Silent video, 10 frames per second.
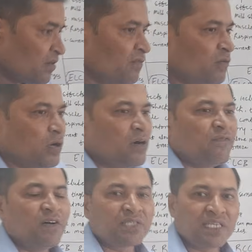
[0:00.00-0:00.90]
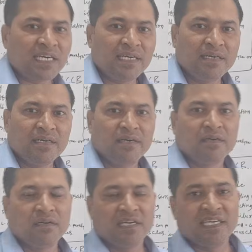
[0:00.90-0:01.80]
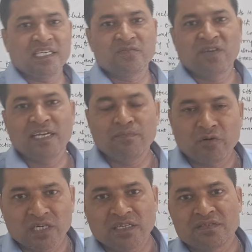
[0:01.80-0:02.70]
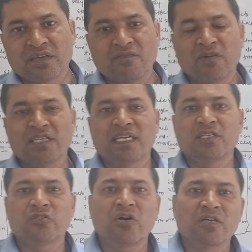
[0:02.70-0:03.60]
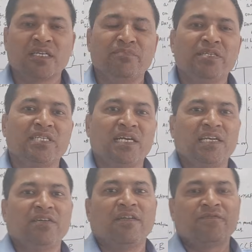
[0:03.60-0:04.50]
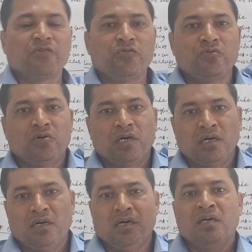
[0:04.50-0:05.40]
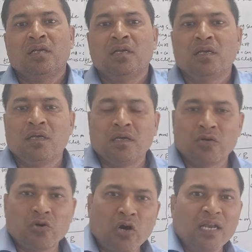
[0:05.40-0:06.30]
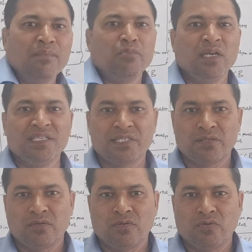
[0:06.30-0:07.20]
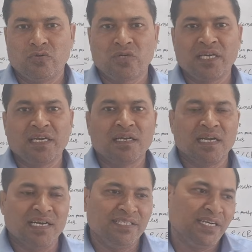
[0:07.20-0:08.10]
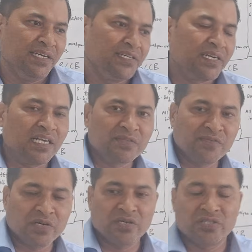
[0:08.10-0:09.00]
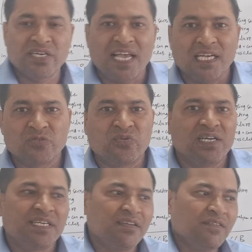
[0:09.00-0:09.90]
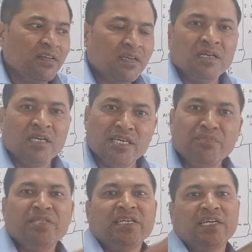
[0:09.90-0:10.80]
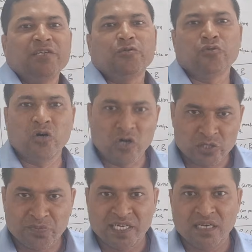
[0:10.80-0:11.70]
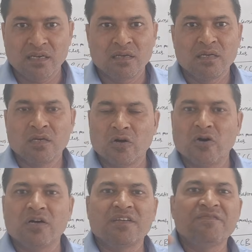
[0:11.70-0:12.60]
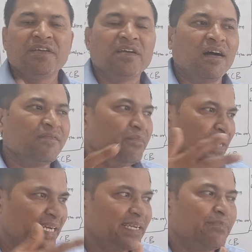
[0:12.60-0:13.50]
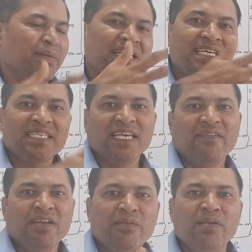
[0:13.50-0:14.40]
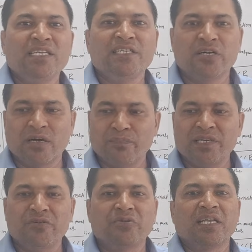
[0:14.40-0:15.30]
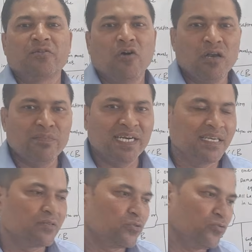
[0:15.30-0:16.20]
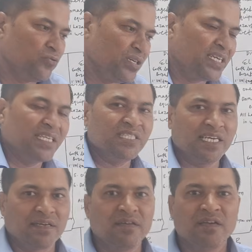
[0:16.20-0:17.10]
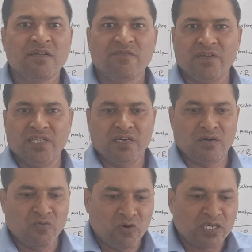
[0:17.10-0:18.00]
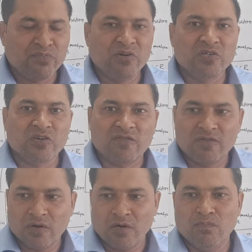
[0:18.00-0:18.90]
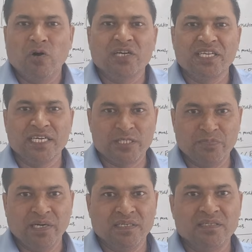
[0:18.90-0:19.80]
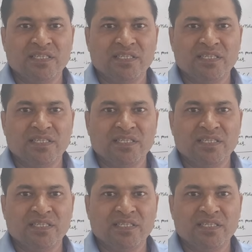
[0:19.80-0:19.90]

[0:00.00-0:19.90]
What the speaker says: For first aid, it is very important. If someone gets shocked, immediately you have to call ambulance, okay, and then transfer the casualty immediately to the hospital. Or if you have medic is available in your company, you can call medic, so you can check whether what amount of body gets burned.